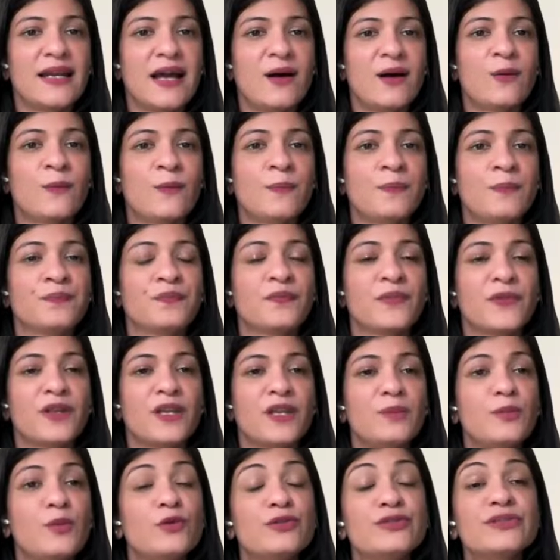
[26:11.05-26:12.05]
Now,
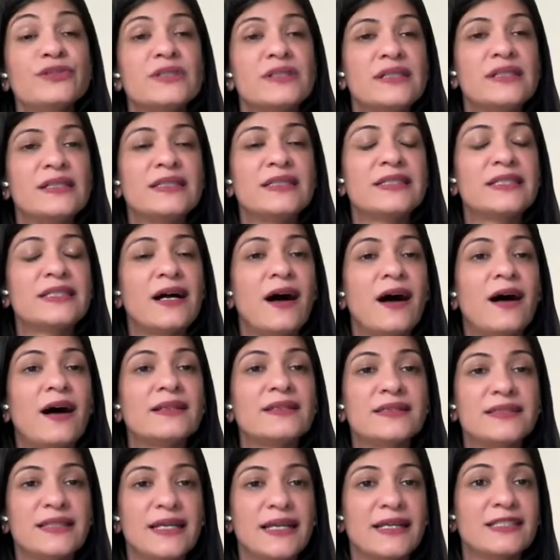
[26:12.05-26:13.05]
emotionally
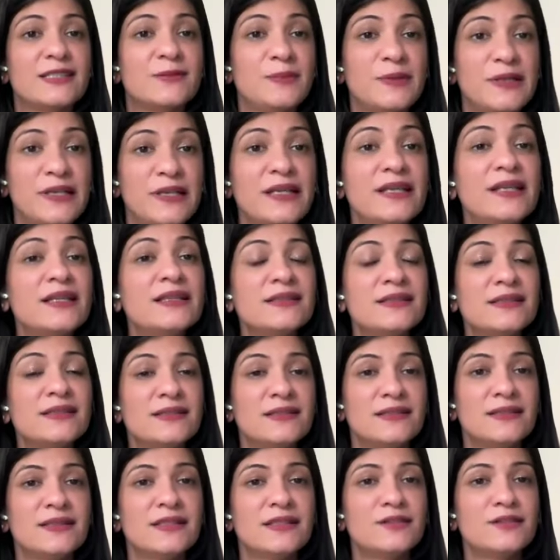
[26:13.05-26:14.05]
charged
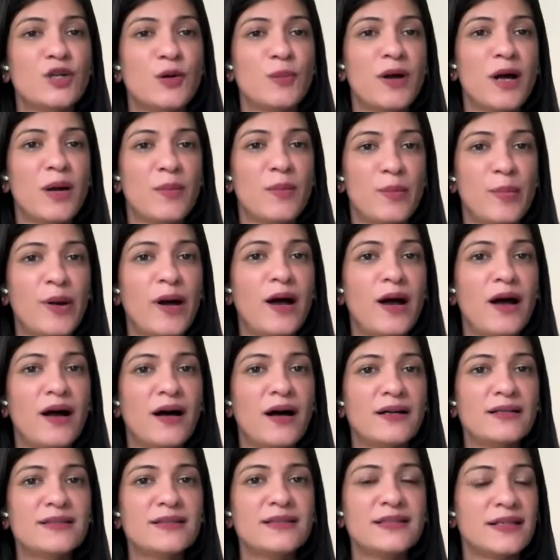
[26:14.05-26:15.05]
experiences from our
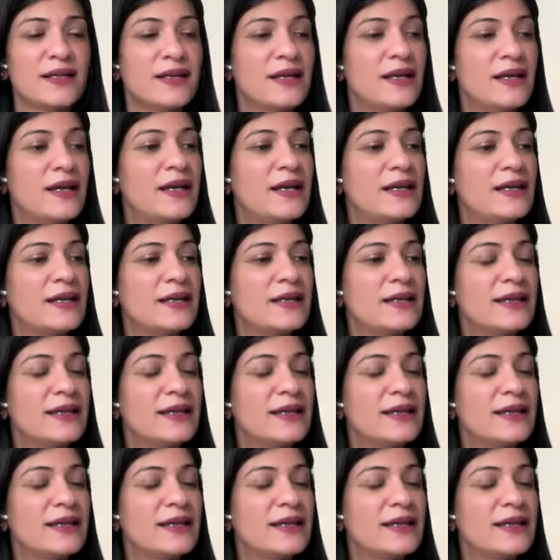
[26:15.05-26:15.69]
past